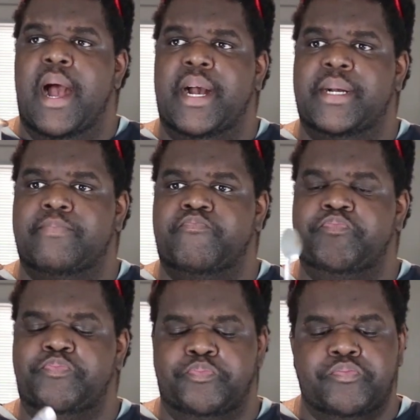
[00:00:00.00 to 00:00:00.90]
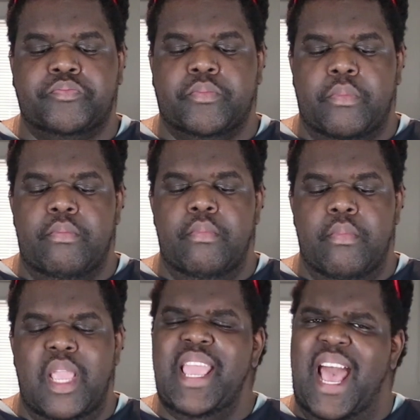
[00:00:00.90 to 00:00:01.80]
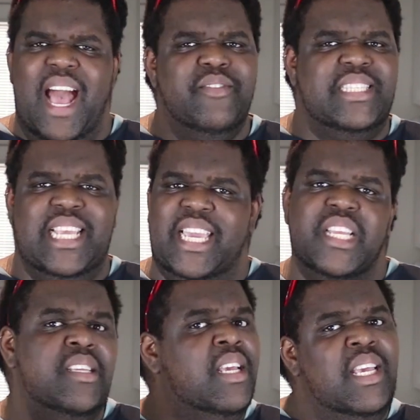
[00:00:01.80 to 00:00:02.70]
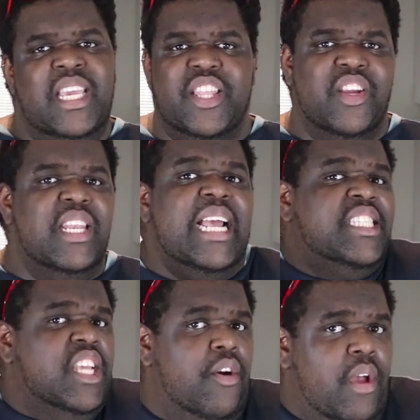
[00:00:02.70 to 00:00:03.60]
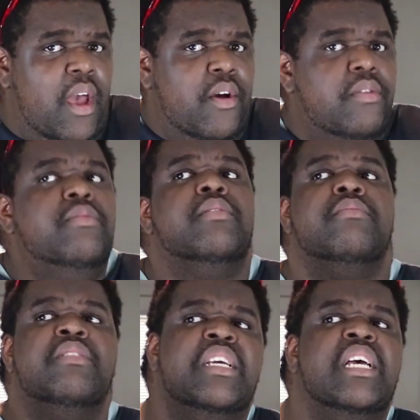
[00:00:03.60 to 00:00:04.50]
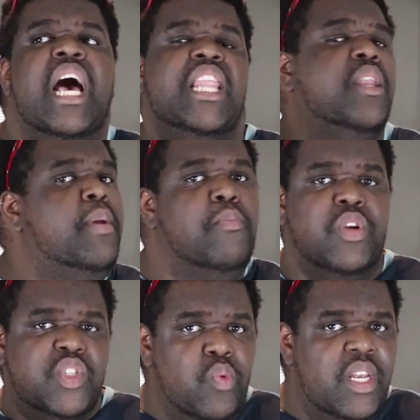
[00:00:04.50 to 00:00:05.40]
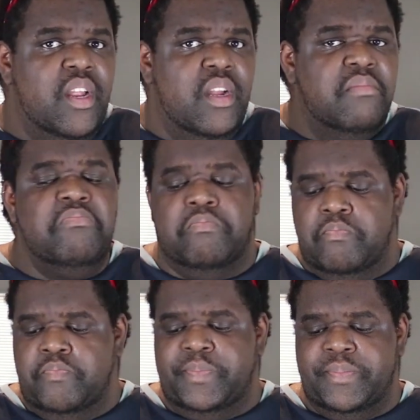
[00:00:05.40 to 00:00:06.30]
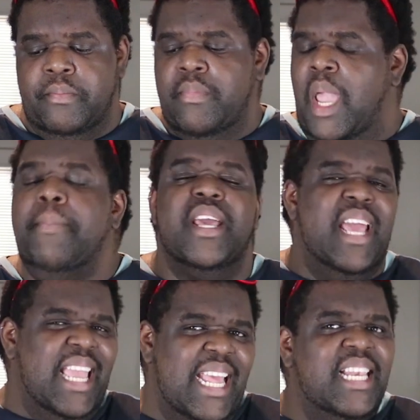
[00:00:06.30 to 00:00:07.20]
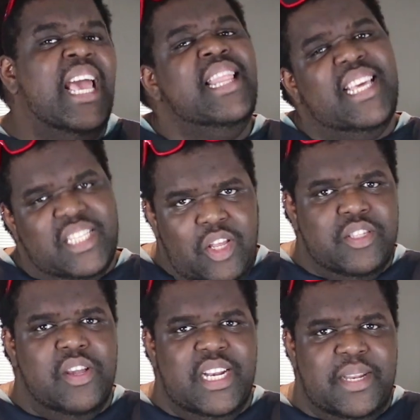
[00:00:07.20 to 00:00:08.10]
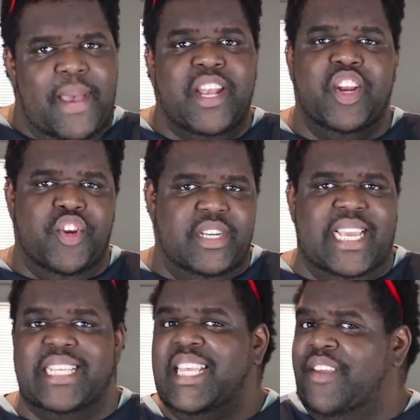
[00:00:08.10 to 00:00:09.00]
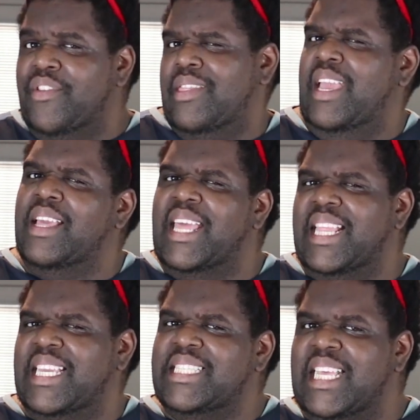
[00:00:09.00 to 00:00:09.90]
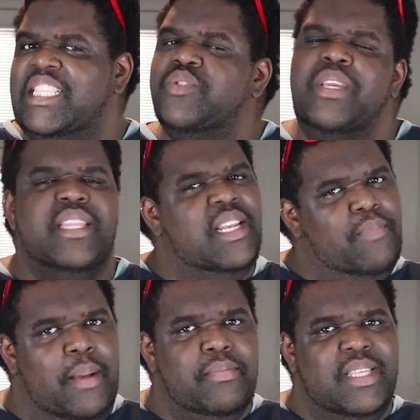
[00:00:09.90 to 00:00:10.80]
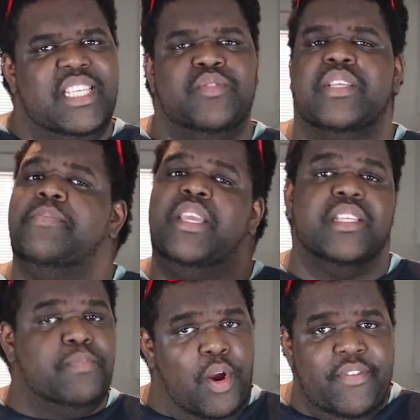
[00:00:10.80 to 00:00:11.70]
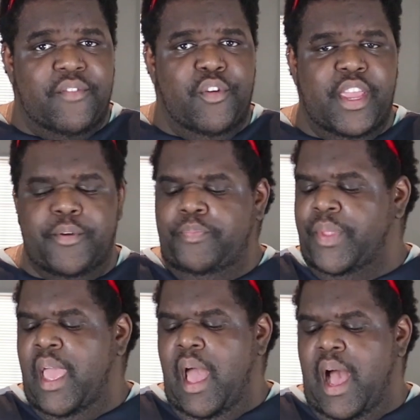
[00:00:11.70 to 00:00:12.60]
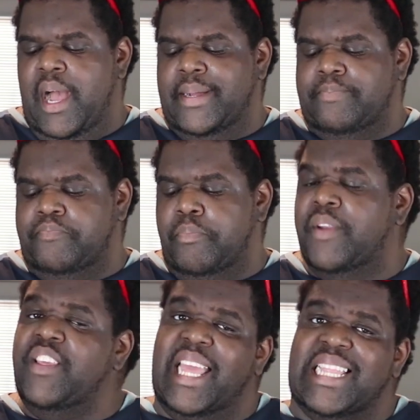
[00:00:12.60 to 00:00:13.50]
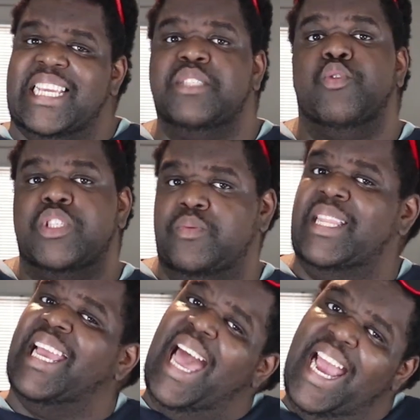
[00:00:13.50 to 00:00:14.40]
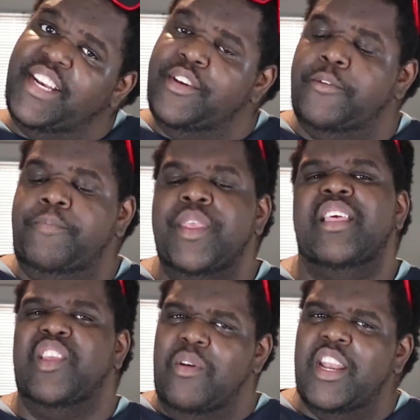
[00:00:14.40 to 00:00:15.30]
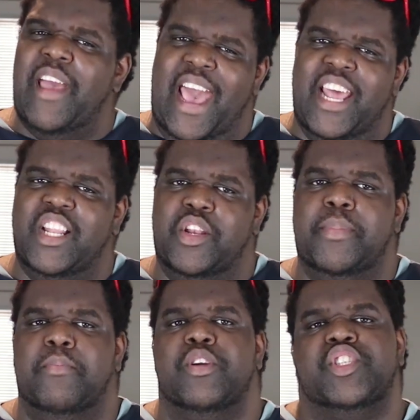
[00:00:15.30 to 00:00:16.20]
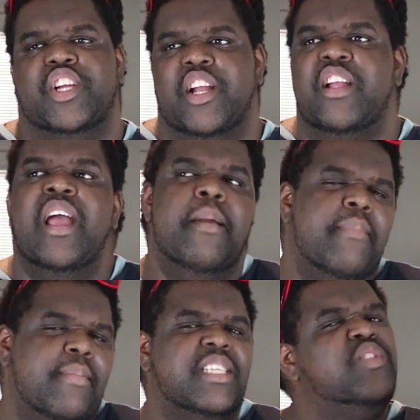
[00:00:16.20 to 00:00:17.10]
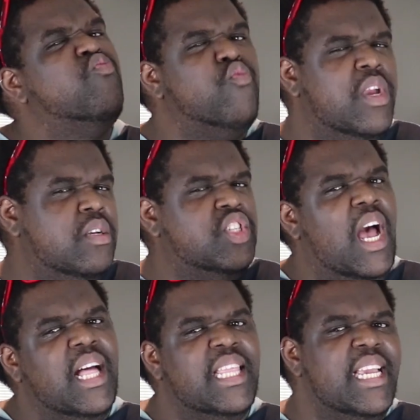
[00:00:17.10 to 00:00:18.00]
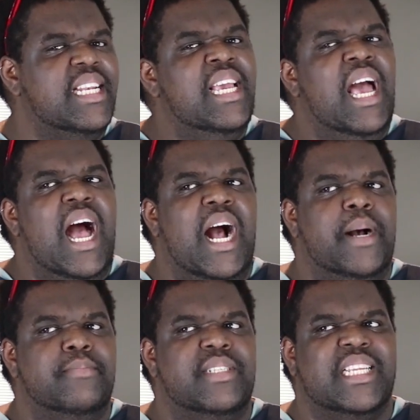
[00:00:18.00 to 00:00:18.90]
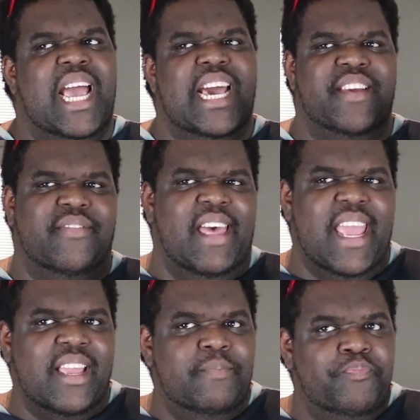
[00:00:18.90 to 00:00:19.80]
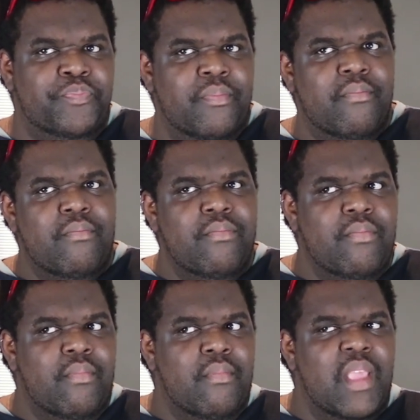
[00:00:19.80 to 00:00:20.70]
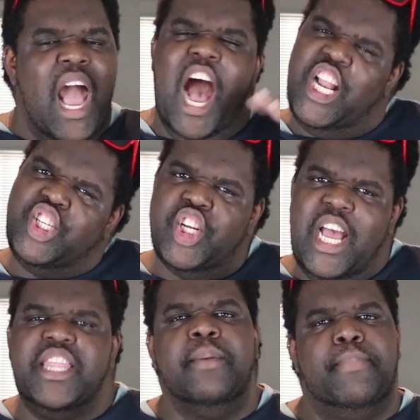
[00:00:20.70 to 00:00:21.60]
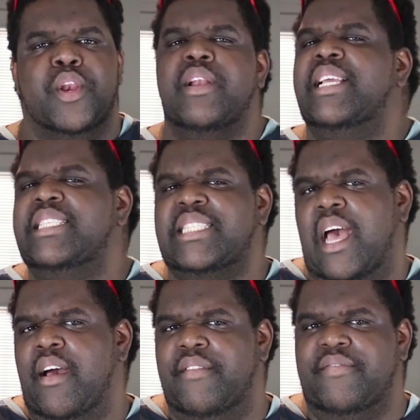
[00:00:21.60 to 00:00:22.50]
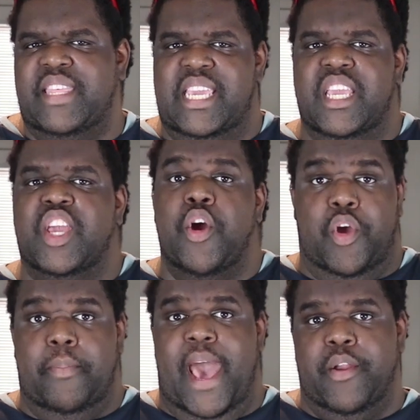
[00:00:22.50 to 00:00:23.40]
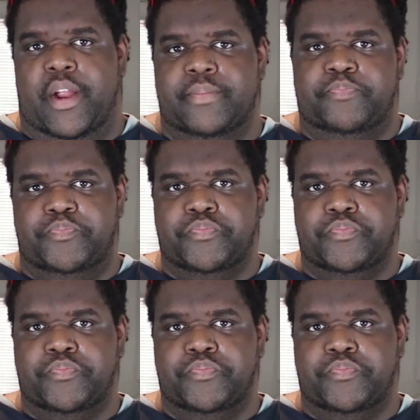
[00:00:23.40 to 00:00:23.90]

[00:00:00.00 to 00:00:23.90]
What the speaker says: Yeah, I would say either less cocoa, a little bit more sweetener. But again, that's also gonna depend on your taste. Like if you like things less sweet, then probably this recipe is perfect for you. But if you like things more sweet like I do, then you wanna add a little bit more sugar, maybe some real chocolate to kind of like undercut the bitterness of the cocoa powder.